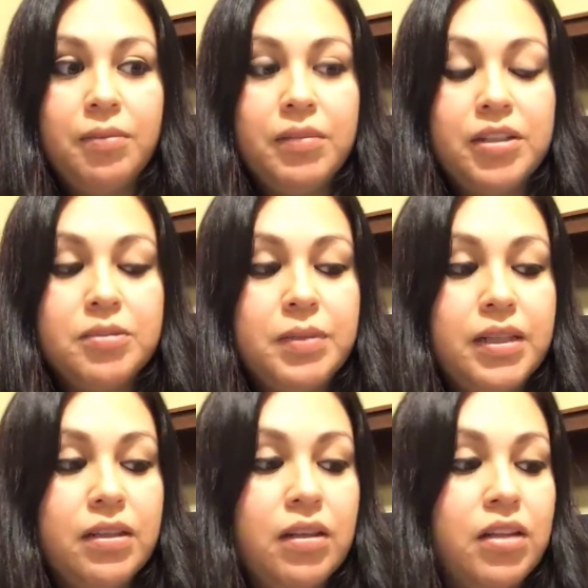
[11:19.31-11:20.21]
There's
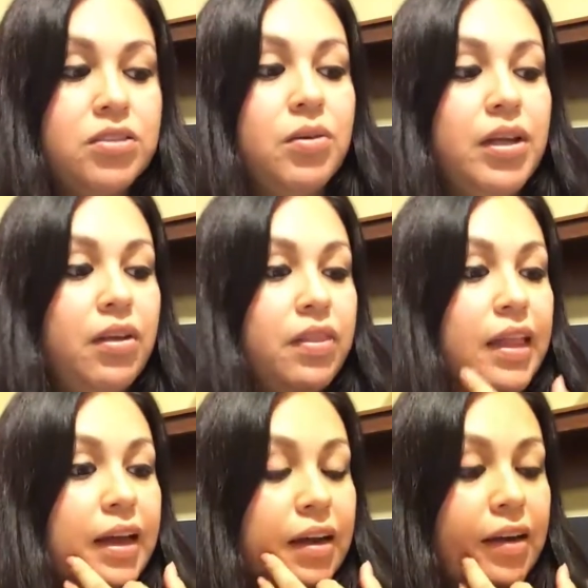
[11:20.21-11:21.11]
been lots going on
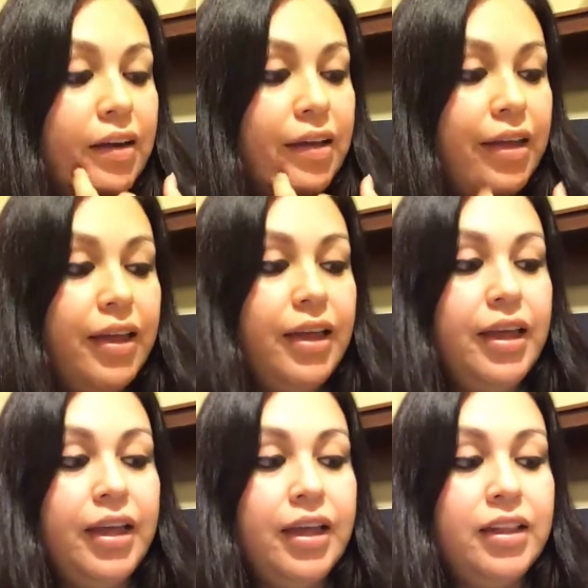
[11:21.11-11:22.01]
there,
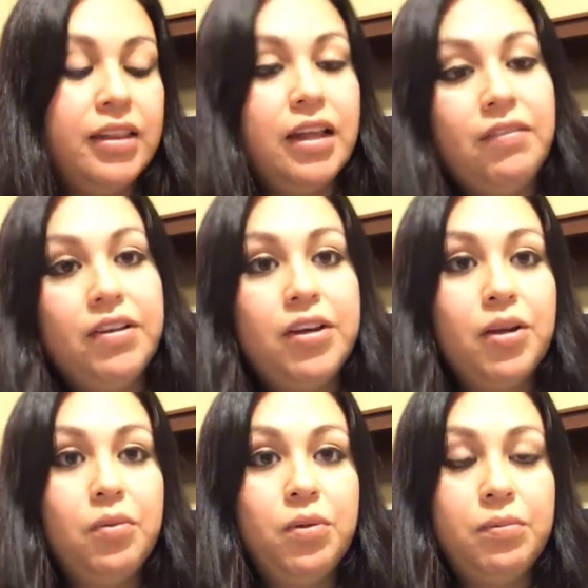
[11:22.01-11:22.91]
and that
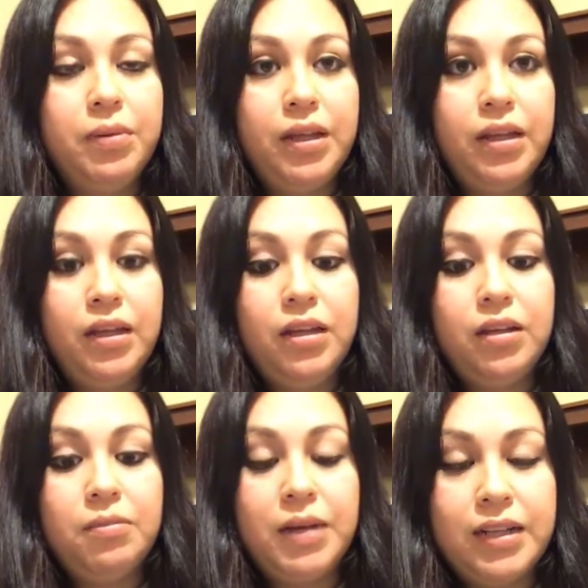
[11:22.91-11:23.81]
video will be
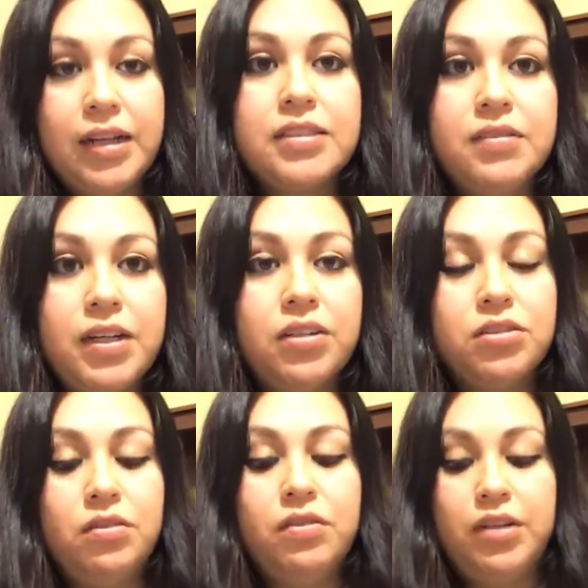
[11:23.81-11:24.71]
my next video,
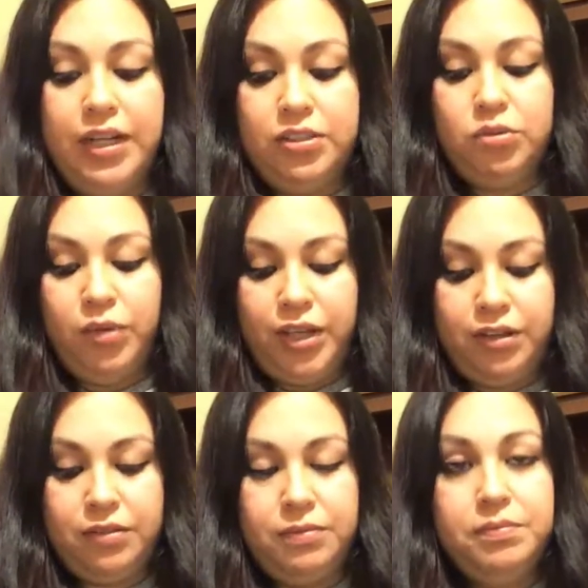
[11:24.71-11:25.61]
so for next week.